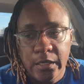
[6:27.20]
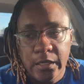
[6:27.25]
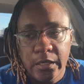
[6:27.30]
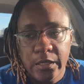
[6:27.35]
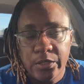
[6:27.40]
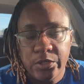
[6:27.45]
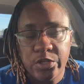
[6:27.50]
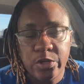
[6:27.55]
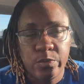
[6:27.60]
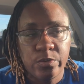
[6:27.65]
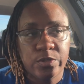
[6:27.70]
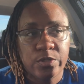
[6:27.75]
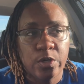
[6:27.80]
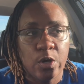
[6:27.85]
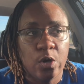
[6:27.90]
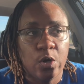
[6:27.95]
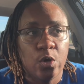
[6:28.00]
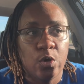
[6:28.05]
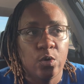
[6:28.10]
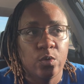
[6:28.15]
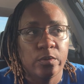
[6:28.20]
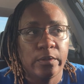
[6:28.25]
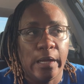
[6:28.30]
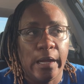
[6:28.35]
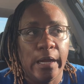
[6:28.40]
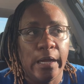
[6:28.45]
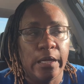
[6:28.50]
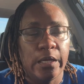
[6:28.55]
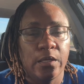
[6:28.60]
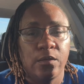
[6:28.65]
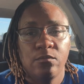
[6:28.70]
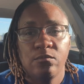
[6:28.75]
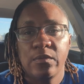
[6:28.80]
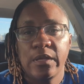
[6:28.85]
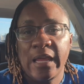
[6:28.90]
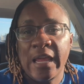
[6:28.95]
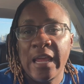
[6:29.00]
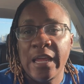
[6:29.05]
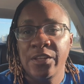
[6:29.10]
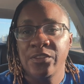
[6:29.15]
She was so
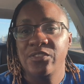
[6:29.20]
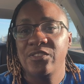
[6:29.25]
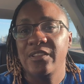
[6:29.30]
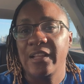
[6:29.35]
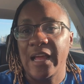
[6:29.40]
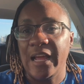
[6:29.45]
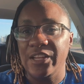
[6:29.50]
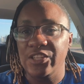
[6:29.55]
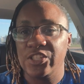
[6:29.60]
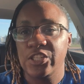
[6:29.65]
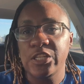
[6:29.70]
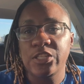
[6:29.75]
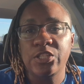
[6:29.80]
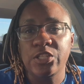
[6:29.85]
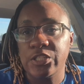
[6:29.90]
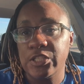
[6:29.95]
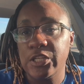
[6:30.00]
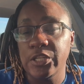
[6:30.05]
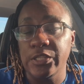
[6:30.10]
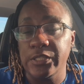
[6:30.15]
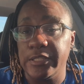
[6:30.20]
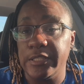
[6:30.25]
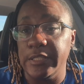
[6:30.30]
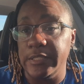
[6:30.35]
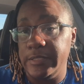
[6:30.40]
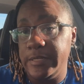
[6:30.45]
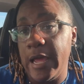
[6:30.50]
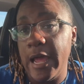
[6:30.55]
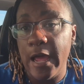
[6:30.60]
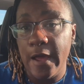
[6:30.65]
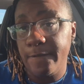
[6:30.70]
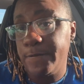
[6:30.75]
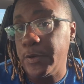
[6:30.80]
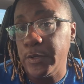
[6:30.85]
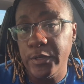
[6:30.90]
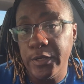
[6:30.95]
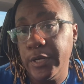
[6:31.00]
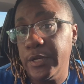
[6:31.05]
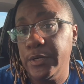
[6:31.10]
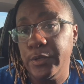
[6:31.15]
she just couldn't sit down for
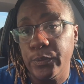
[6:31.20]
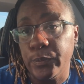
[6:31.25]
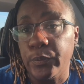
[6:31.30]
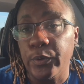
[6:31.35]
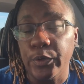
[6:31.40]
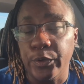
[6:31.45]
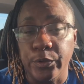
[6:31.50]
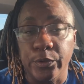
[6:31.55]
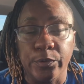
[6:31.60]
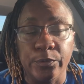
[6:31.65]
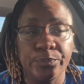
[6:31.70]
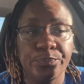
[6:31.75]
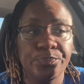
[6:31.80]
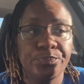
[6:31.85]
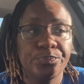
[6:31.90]
nothing in the world.